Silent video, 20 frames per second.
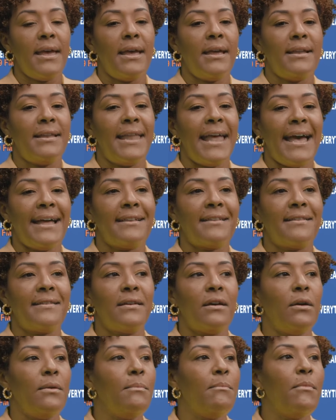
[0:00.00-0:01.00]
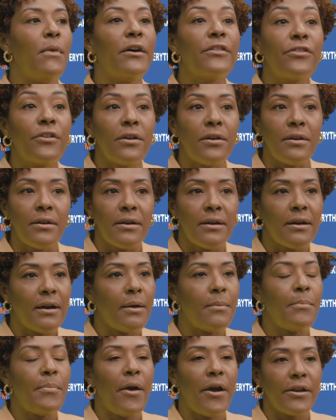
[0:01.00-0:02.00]
that a mother,
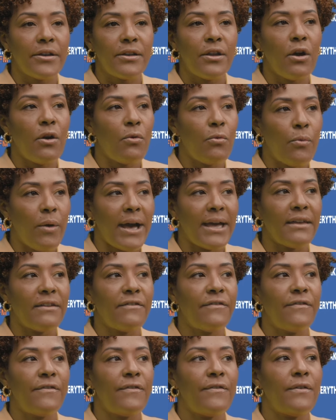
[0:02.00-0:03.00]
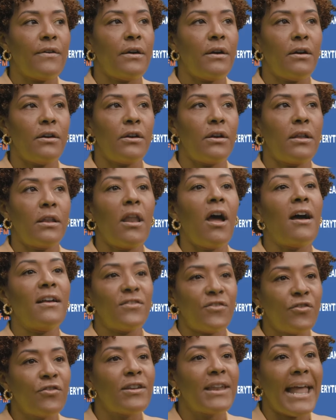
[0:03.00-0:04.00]
a partner, a wife
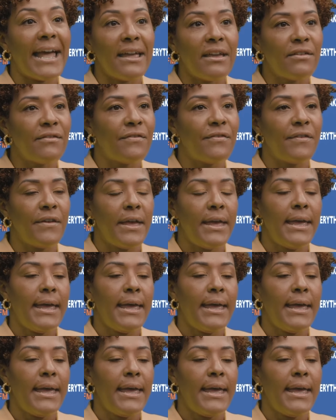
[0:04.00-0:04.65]
lost her life.